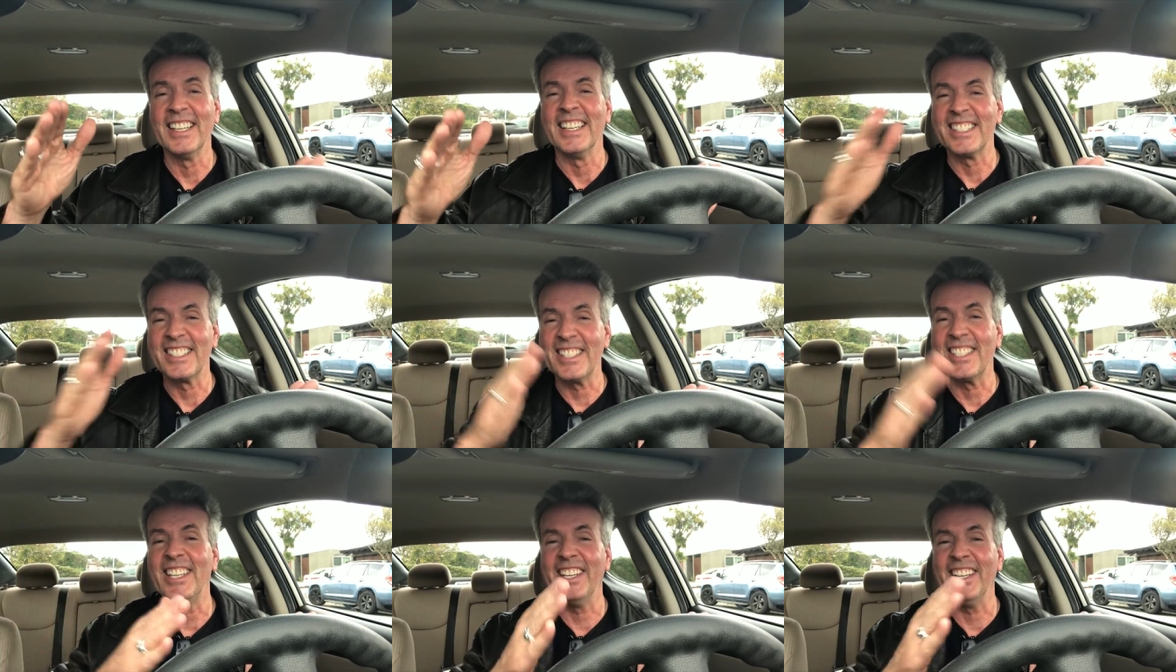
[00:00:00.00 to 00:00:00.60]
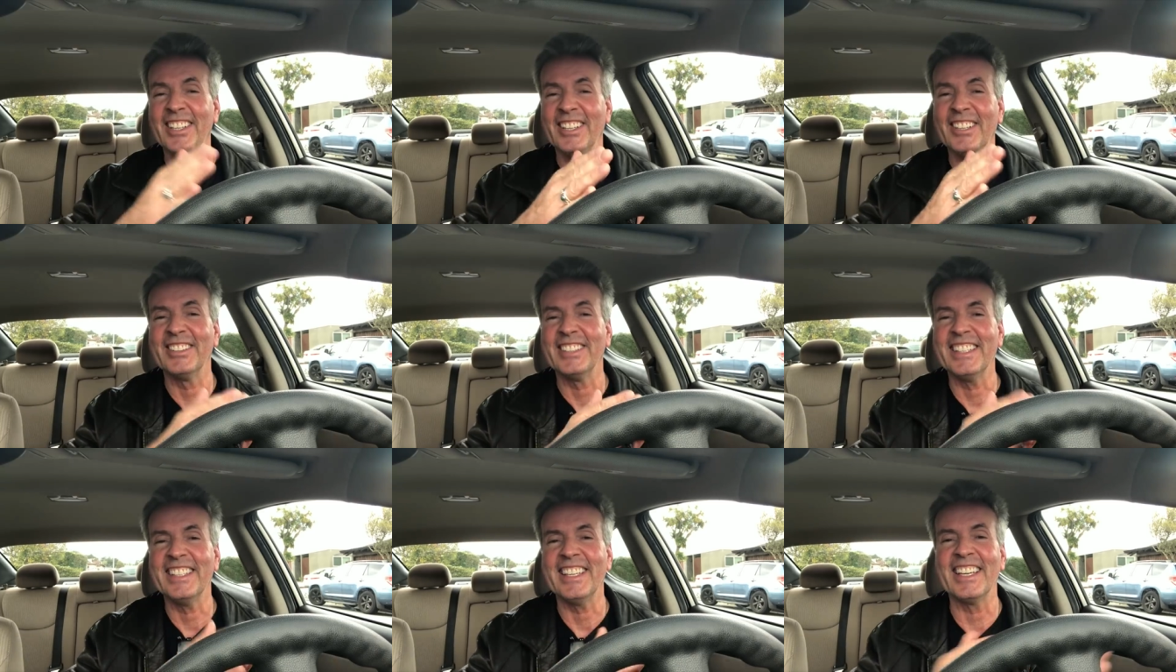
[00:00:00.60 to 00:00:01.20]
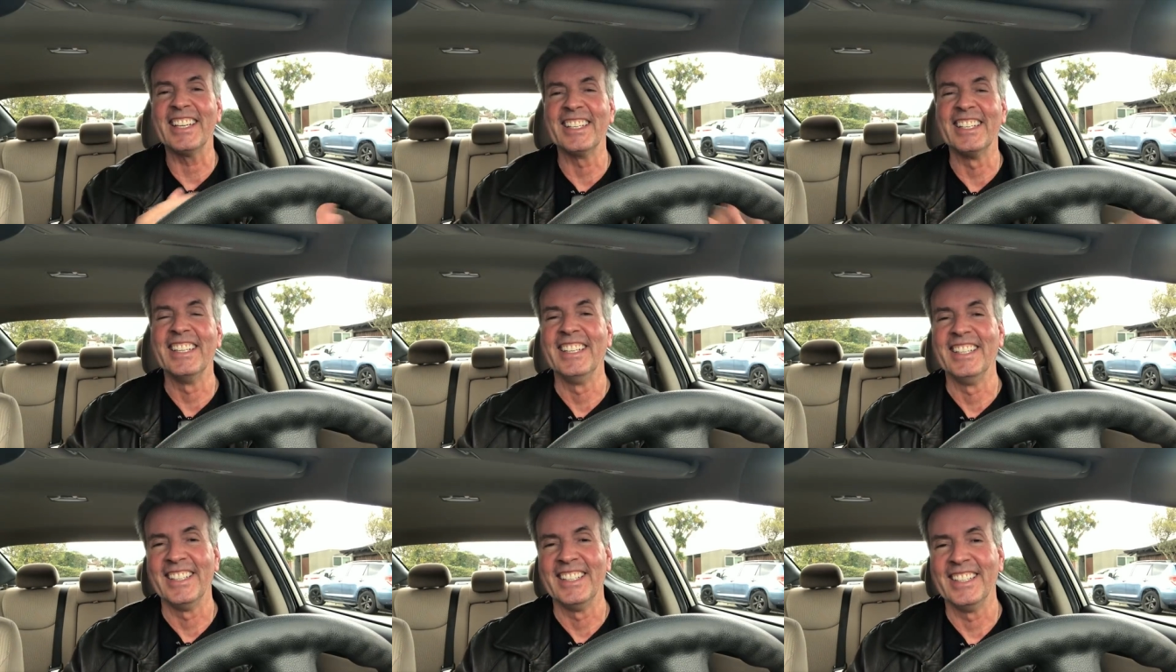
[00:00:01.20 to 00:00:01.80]
still only get
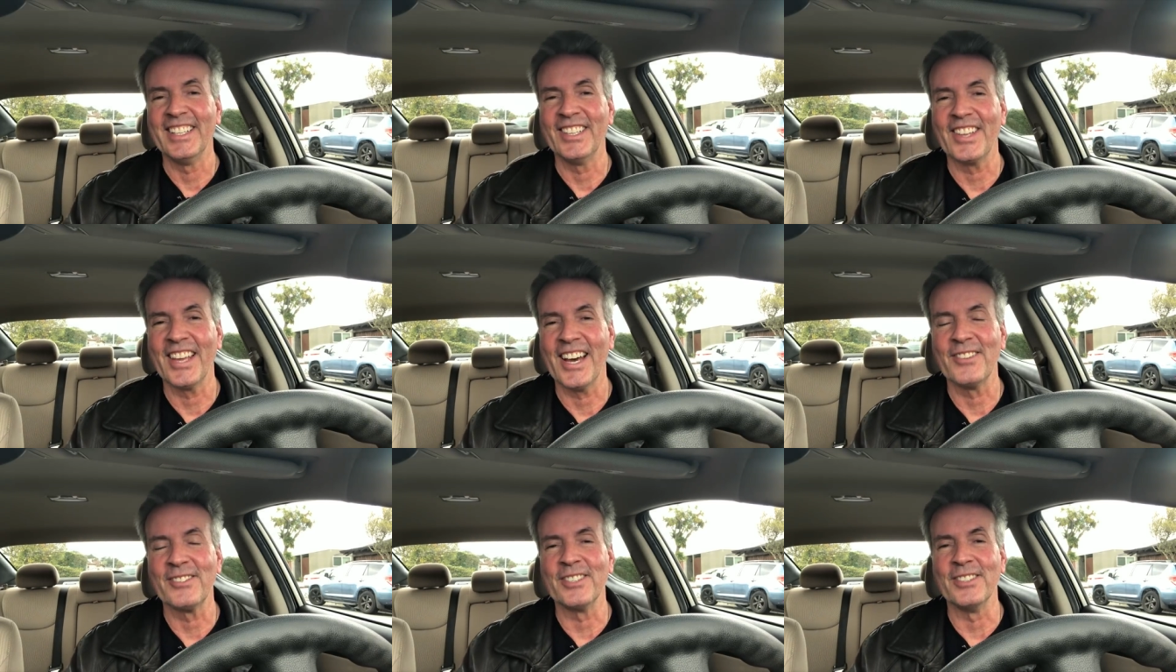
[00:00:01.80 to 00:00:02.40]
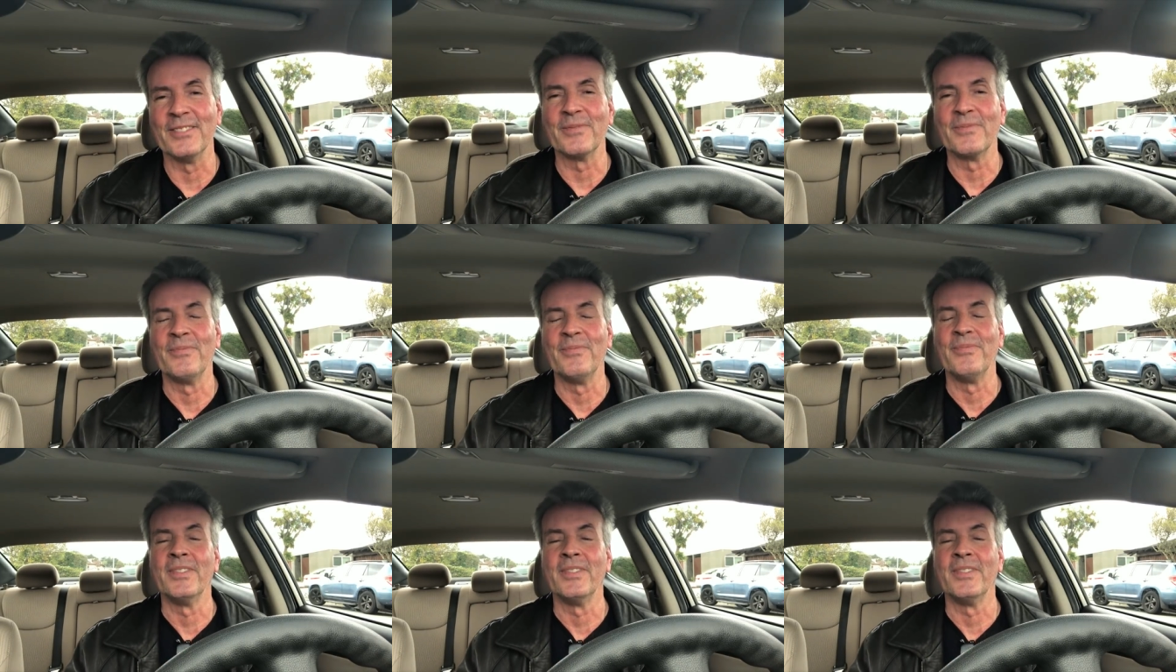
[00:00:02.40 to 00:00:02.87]
1,000.